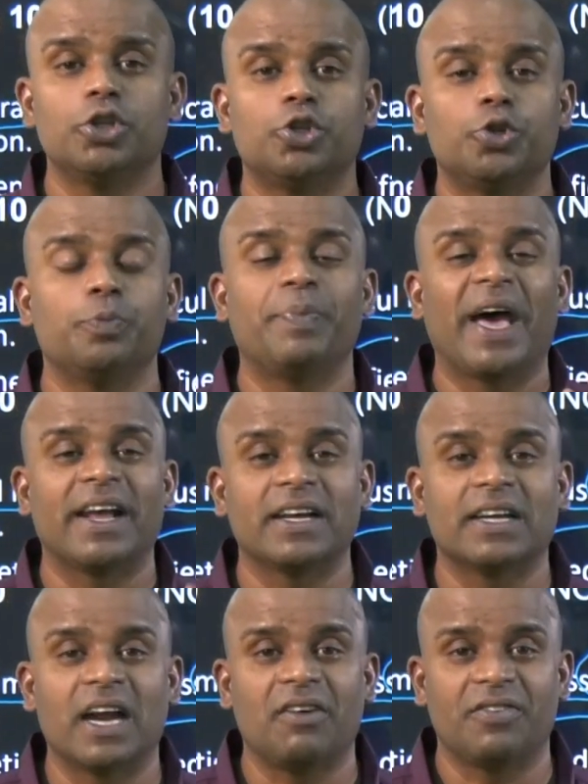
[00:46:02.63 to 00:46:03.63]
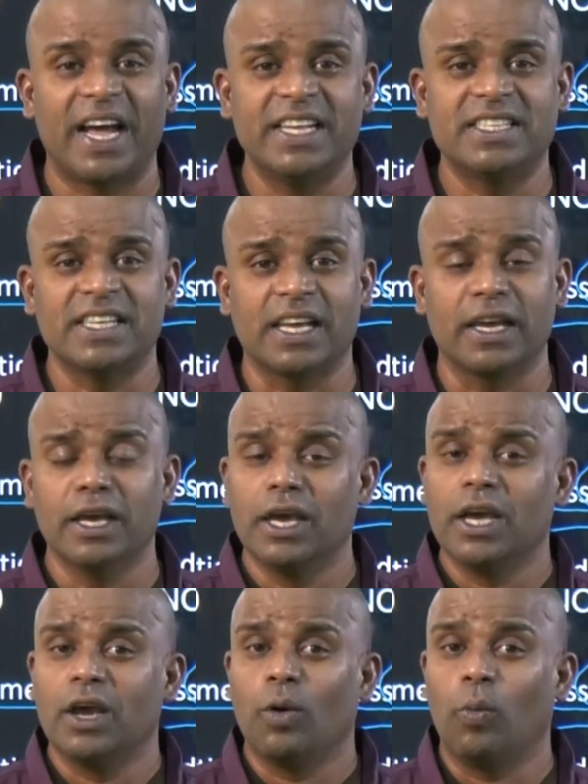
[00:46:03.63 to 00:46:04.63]
to paragraph writing.
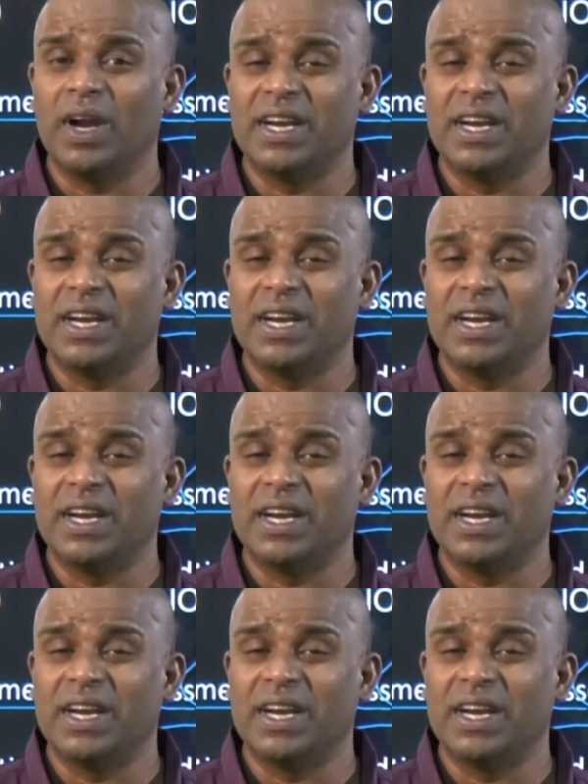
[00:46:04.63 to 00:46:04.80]
What